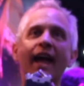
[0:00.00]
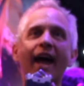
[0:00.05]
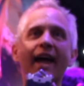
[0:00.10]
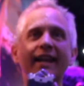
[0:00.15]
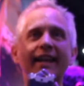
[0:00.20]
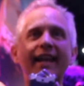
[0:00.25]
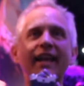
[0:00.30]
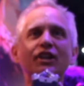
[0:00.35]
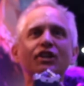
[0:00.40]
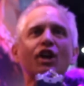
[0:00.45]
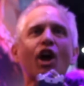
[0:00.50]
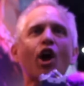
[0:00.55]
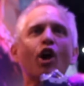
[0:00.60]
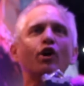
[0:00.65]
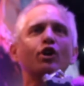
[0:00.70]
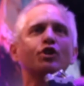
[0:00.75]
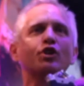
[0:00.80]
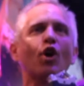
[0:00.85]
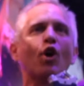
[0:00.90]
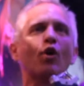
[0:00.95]
and each
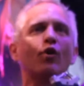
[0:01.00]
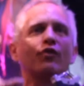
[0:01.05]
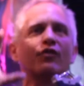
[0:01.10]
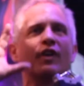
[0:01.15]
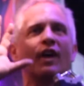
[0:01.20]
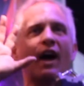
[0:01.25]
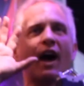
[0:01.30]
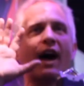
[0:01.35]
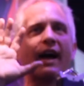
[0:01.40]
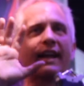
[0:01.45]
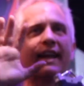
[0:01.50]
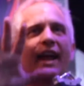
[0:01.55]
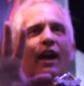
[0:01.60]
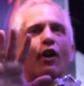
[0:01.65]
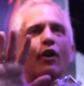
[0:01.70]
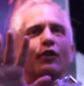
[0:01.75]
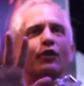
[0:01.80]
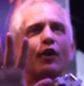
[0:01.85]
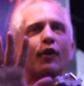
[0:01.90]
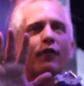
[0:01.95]
card shows a
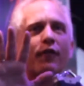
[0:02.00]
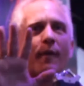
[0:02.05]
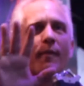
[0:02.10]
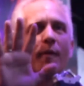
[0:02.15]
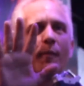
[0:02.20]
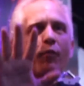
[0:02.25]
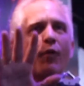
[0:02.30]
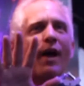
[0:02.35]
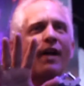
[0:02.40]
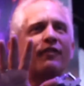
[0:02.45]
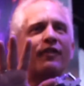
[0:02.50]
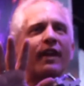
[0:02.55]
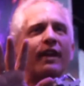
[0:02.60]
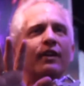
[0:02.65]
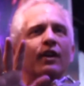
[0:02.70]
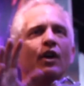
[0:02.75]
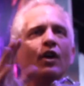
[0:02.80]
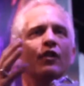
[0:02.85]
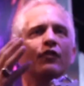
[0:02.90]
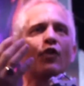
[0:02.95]
character from the
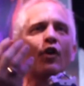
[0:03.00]
present